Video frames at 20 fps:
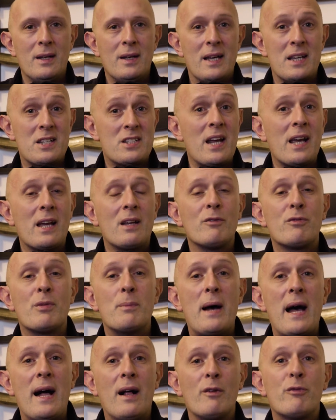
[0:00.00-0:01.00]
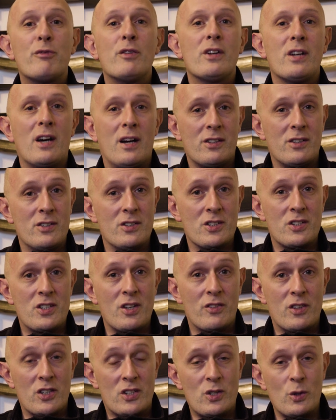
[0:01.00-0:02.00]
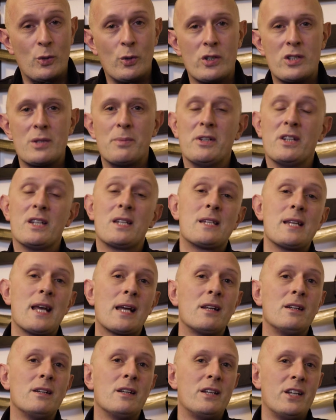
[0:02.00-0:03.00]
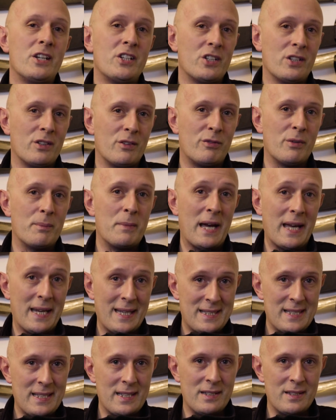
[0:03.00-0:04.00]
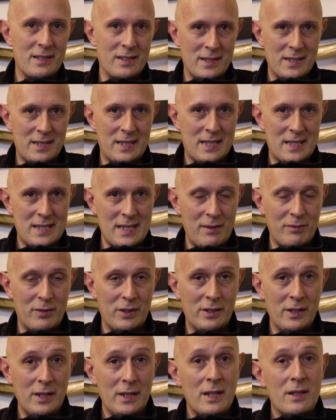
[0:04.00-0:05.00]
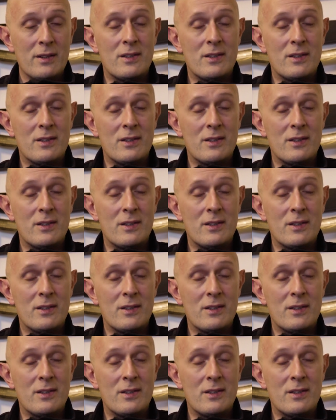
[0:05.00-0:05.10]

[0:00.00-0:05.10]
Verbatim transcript: It's taken from Alfred Hutton's The Swordsman, the second edition from 1897.